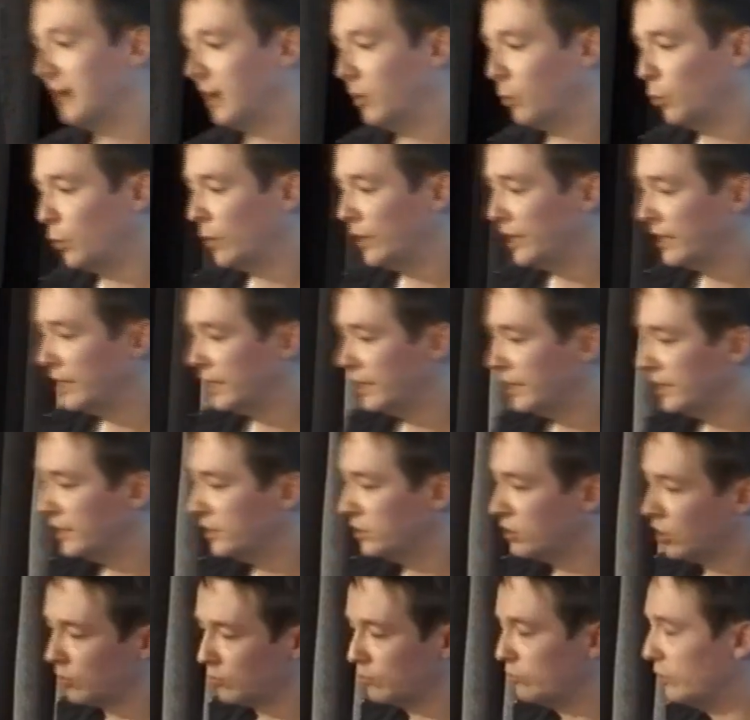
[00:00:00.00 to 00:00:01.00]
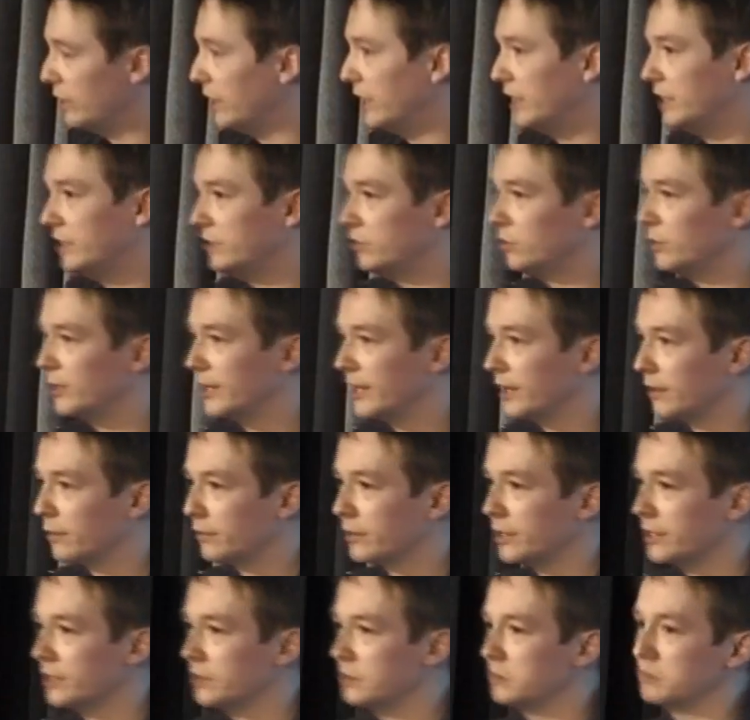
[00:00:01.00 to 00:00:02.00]
We're not really doing
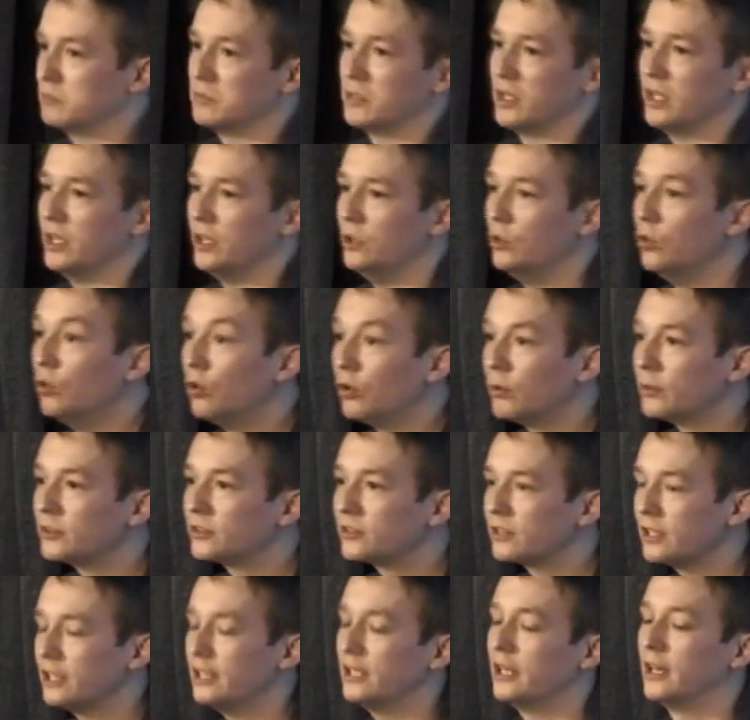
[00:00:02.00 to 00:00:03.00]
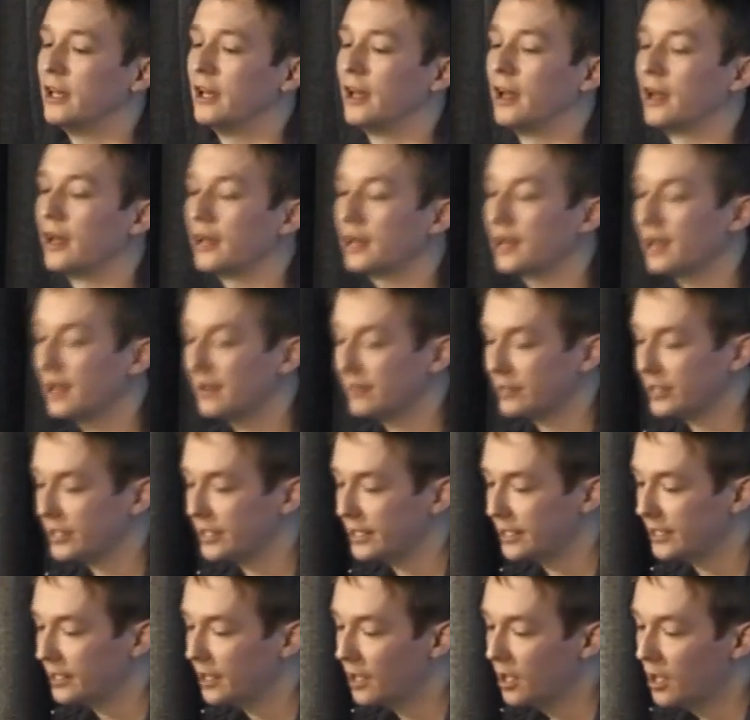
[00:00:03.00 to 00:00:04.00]
anything enormously clever
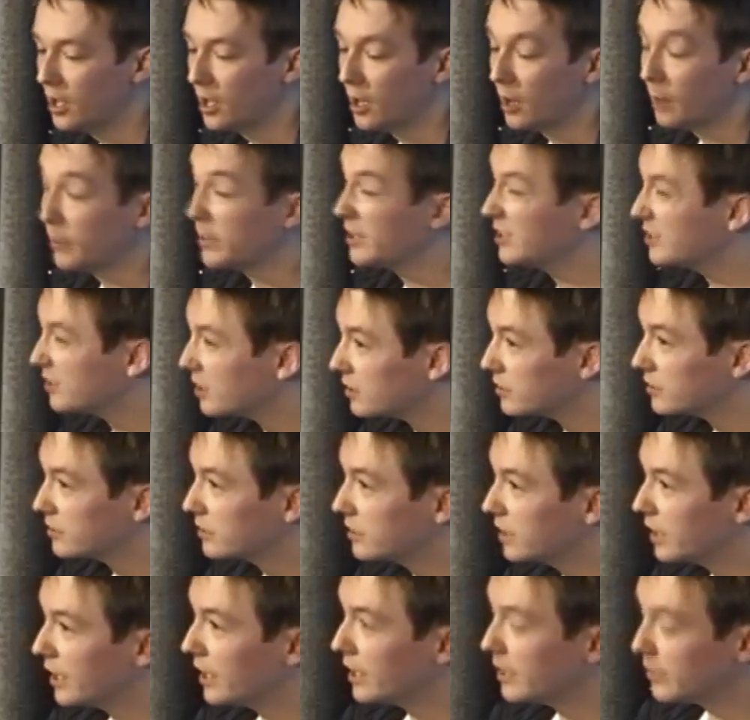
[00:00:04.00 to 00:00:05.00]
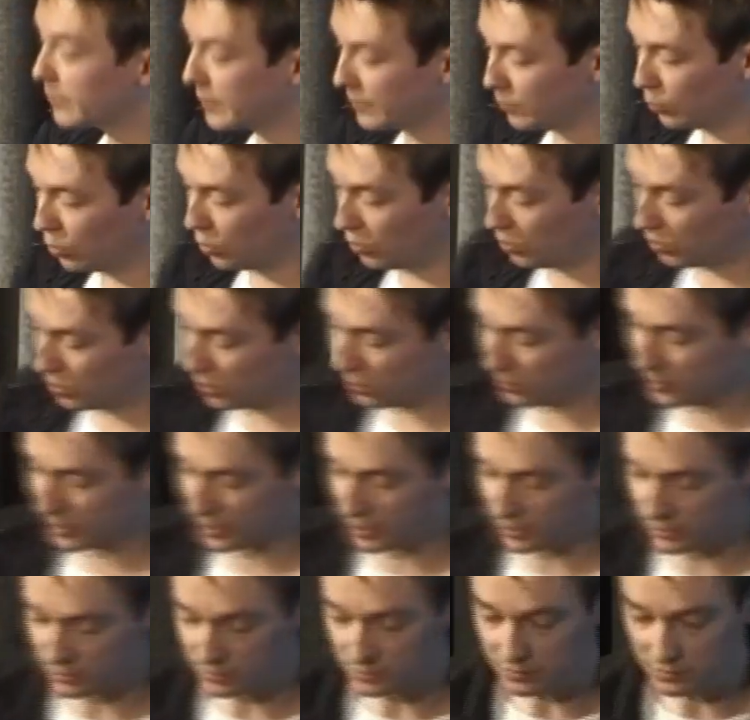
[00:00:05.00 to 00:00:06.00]
here, but it does get a bit more
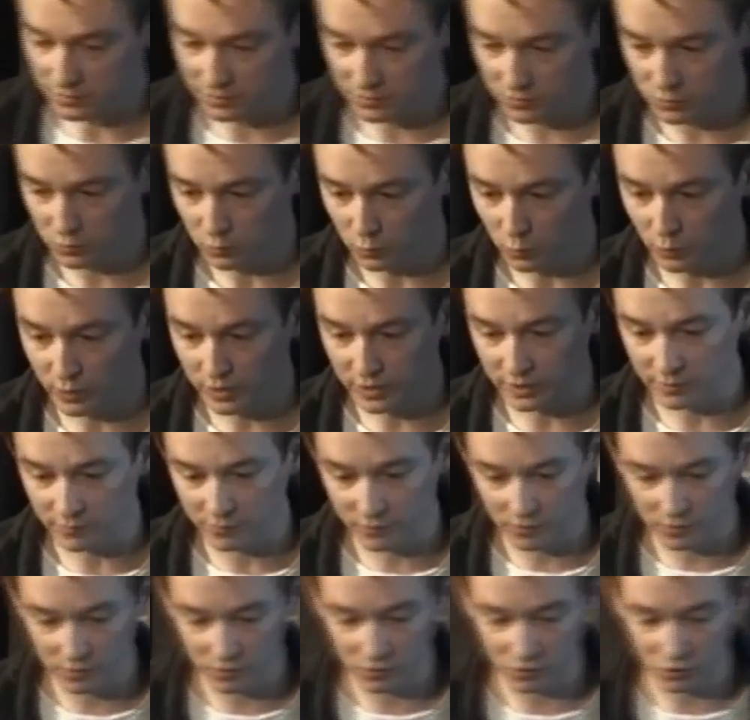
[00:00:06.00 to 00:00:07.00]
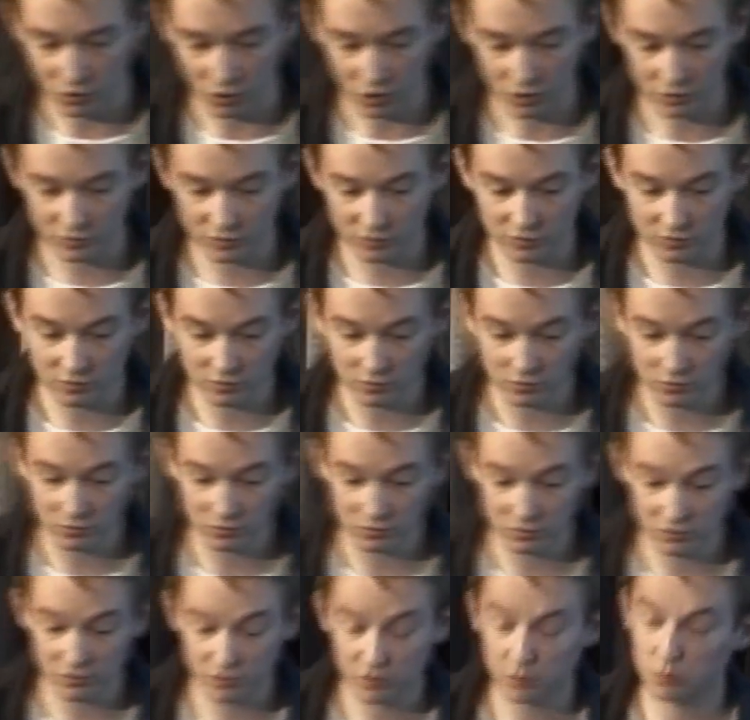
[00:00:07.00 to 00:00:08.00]
complicated. We've got
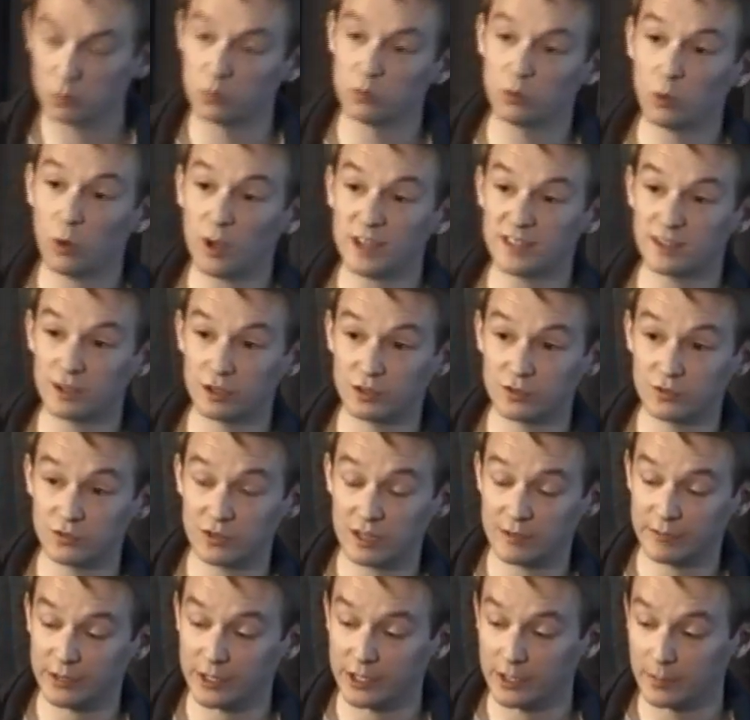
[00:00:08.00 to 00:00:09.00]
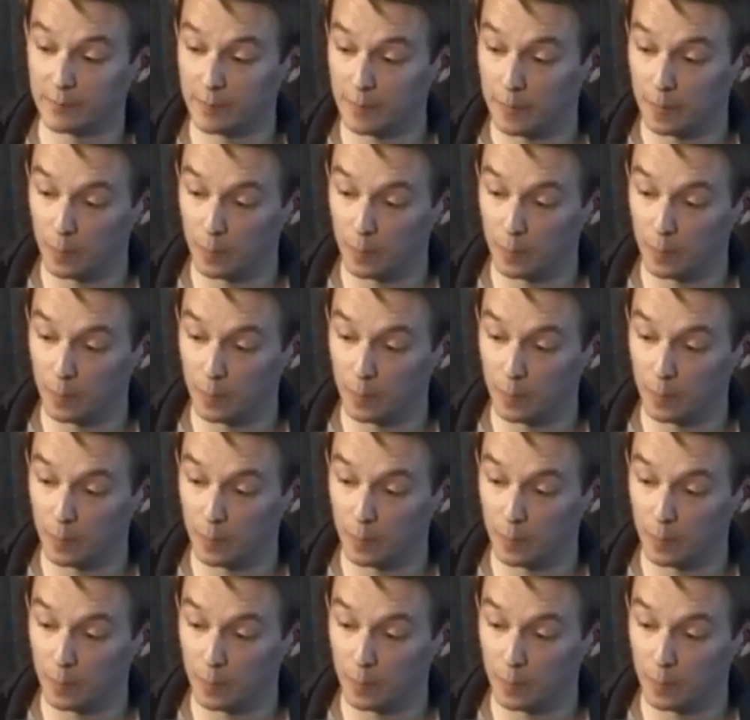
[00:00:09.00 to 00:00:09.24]
quite a lot of traffic.